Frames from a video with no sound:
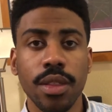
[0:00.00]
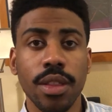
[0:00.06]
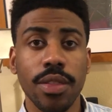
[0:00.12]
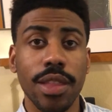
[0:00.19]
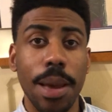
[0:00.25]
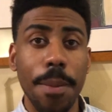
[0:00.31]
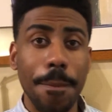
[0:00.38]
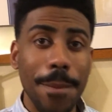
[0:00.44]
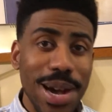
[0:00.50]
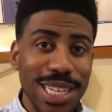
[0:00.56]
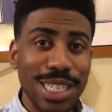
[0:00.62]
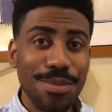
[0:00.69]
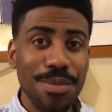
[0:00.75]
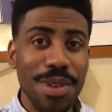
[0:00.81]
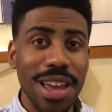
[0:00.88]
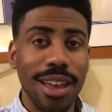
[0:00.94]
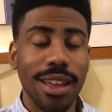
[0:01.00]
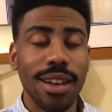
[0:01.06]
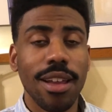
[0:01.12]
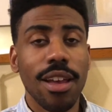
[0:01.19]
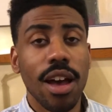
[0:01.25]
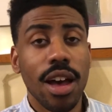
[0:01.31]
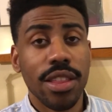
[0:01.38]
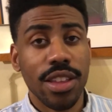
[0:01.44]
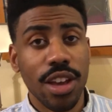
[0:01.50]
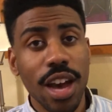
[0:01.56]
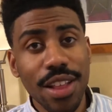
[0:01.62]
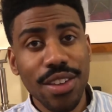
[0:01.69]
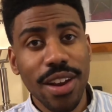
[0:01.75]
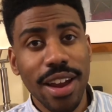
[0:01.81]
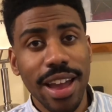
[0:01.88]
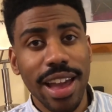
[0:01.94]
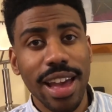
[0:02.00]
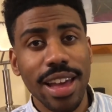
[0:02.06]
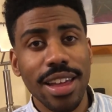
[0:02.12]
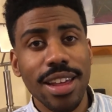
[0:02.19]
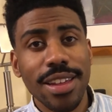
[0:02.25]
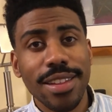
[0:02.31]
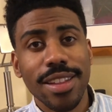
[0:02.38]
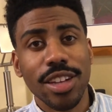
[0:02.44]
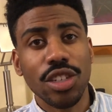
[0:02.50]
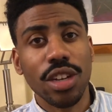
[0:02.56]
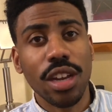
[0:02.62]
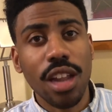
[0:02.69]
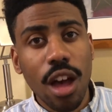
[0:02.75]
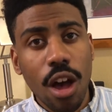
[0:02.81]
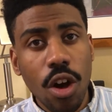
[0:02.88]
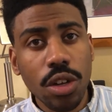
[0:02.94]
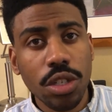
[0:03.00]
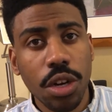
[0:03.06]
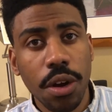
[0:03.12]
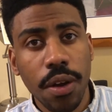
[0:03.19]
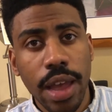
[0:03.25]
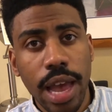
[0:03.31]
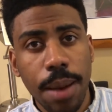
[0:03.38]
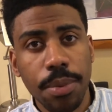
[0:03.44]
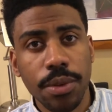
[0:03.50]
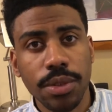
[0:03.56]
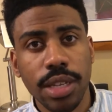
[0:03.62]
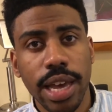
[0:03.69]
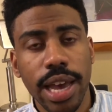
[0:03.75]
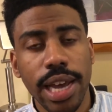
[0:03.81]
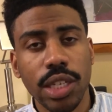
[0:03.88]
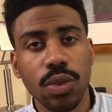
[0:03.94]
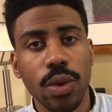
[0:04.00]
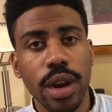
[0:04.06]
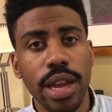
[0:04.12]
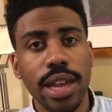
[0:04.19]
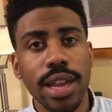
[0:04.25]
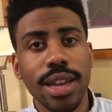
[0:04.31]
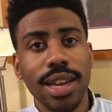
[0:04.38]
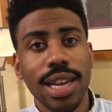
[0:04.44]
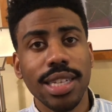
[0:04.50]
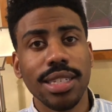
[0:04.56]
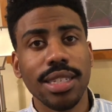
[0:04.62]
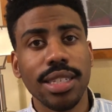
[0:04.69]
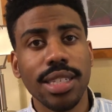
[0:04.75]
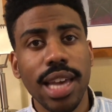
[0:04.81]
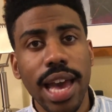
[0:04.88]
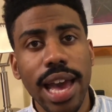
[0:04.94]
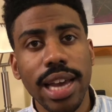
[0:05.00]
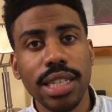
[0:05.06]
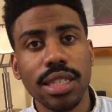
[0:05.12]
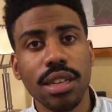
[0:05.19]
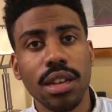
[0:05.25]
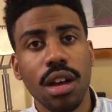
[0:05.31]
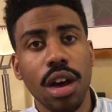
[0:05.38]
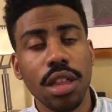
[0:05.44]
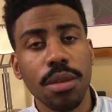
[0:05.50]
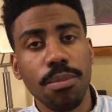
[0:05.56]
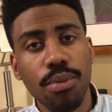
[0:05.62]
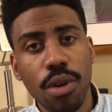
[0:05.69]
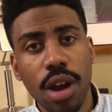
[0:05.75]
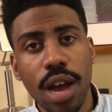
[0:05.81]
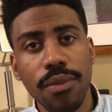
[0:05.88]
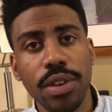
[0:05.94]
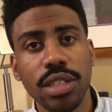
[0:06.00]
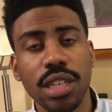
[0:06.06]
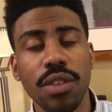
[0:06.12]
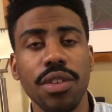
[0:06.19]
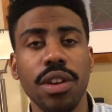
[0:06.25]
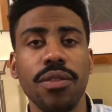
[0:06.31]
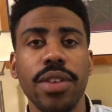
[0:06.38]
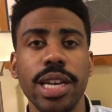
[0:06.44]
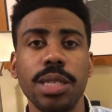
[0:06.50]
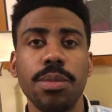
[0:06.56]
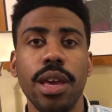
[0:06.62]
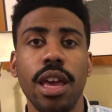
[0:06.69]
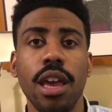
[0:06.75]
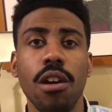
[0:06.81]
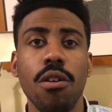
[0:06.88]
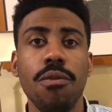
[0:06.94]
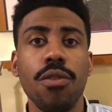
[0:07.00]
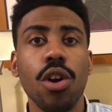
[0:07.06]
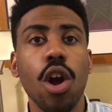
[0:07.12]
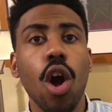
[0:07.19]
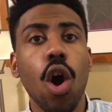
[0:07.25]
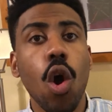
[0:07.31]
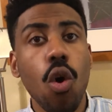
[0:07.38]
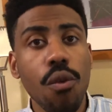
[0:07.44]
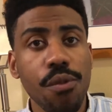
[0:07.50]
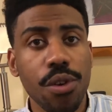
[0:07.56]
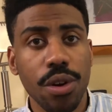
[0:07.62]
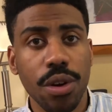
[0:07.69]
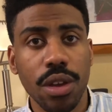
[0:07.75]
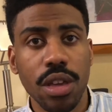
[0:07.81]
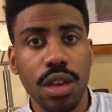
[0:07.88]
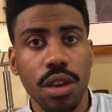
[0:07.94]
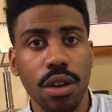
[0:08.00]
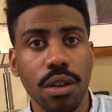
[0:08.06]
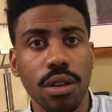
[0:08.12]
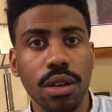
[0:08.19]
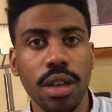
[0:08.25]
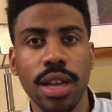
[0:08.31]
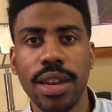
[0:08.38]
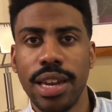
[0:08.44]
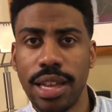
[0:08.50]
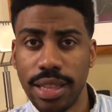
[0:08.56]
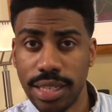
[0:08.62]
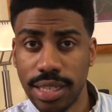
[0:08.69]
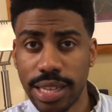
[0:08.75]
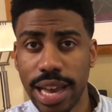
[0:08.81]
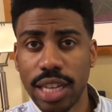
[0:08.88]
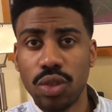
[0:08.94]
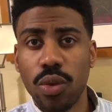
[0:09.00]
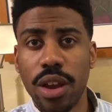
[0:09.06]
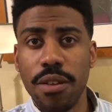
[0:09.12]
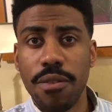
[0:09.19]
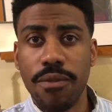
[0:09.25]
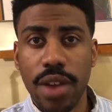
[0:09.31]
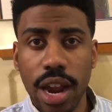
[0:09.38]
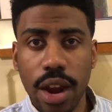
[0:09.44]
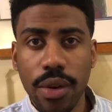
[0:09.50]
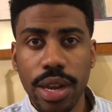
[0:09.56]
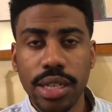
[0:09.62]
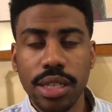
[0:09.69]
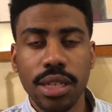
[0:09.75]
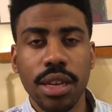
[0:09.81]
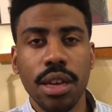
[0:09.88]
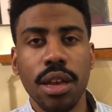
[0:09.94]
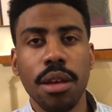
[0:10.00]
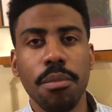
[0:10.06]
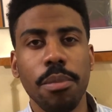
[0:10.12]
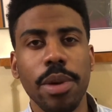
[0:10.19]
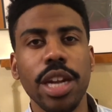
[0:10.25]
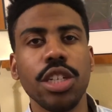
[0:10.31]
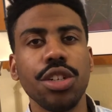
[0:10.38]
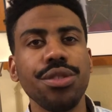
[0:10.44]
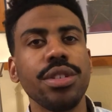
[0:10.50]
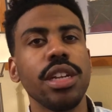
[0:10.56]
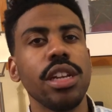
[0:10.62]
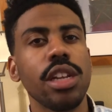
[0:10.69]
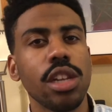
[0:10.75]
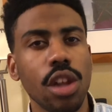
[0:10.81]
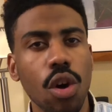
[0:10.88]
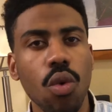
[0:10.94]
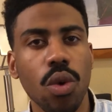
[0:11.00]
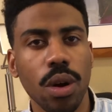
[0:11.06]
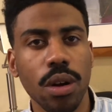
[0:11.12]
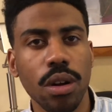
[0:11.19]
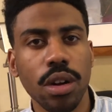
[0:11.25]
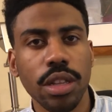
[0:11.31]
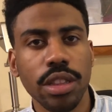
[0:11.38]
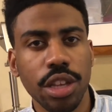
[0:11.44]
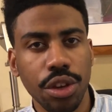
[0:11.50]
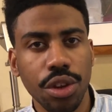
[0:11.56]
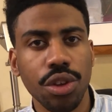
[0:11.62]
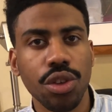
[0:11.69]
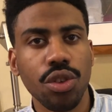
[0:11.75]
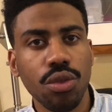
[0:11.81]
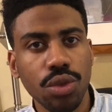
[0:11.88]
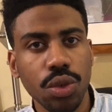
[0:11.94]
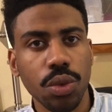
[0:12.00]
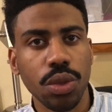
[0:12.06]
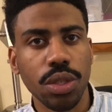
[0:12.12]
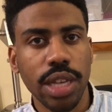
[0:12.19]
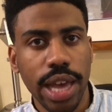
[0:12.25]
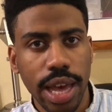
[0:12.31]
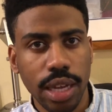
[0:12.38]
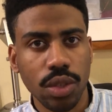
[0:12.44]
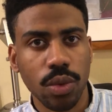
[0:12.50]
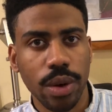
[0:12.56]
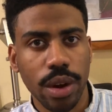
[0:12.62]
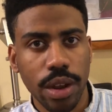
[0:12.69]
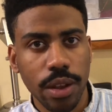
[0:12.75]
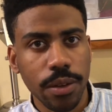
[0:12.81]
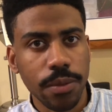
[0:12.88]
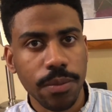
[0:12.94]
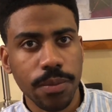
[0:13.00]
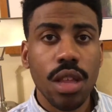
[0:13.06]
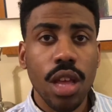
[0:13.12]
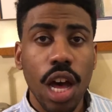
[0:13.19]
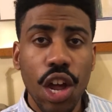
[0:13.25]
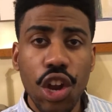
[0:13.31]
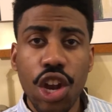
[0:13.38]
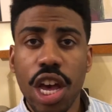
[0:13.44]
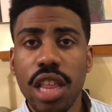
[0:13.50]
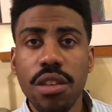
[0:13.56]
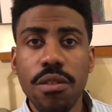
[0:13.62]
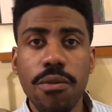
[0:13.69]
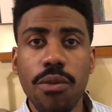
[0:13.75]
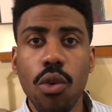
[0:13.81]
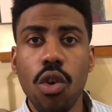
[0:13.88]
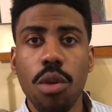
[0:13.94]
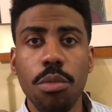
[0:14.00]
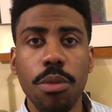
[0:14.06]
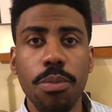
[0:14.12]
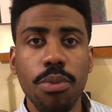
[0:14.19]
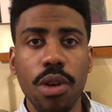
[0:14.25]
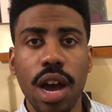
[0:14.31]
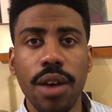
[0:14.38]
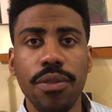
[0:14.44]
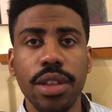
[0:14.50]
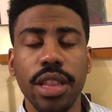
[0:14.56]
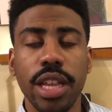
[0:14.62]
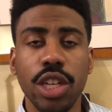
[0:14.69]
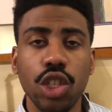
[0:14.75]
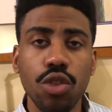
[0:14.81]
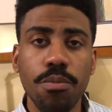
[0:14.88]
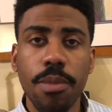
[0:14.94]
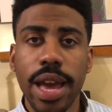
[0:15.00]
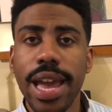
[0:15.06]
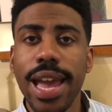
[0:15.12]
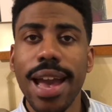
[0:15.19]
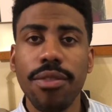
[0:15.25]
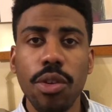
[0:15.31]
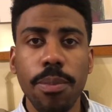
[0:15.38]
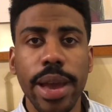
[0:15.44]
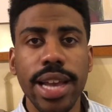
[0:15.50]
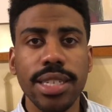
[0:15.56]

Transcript: That must mean, on the other hand, that your long-term capital tax rate is a tax on the profits of an investment held for over a year. Now, this tax rate varies, but is usually lower than your usual tax rate. Another form of profit that you may have to pay